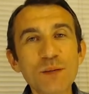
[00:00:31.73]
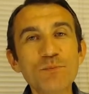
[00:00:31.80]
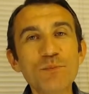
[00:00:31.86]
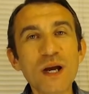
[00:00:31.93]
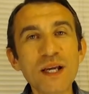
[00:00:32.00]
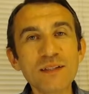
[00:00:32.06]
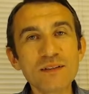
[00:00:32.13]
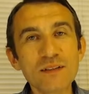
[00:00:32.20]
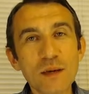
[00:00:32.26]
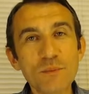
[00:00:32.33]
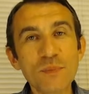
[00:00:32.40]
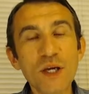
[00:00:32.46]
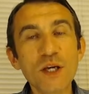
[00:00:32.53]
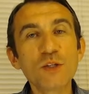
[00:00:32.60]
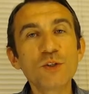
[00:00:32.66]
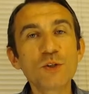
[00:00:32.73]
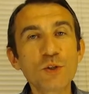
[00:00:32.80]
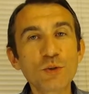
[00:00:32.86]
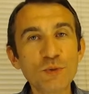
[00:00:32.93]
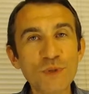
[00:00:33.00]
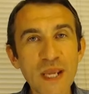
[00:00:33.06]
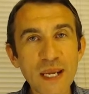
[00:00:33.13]
step to
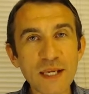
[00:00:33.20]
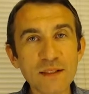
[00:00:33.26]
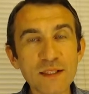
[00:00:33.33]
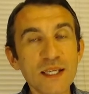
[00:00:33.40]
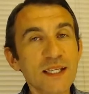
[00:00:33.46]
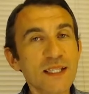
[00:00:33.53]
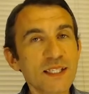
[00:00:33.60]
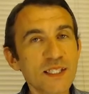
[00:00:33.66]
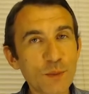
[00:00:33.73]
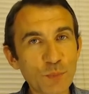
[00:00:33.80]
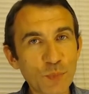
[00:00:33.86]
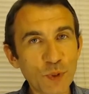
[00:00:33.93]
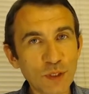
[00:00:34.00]
create simple